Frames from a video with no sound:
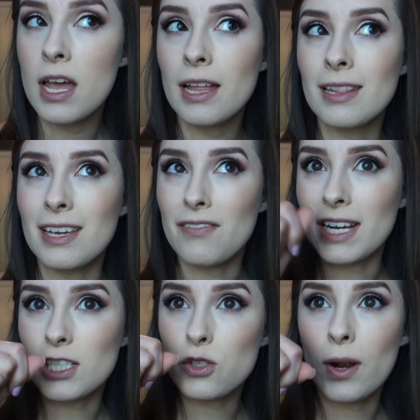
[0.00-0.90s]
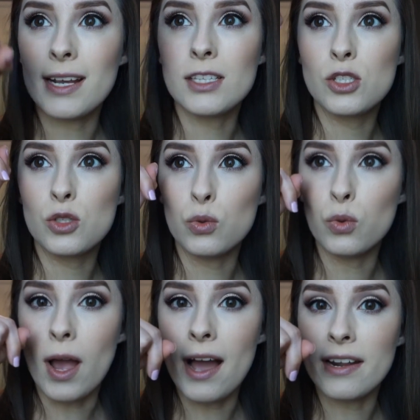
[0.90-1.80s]
Like if I try to
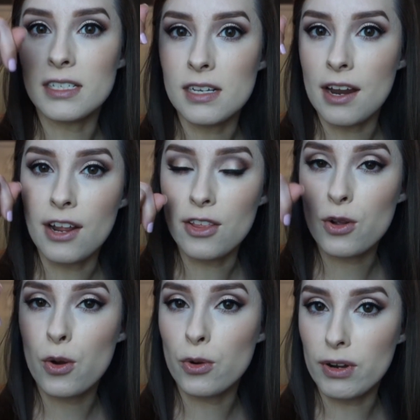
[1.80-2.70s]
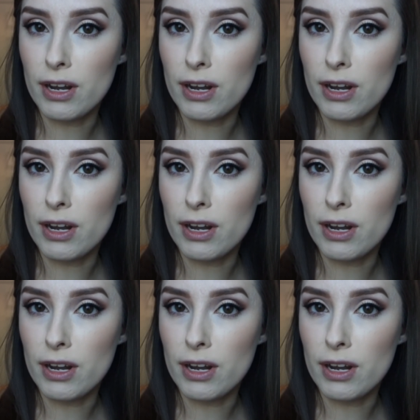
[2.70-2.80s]
add another coat or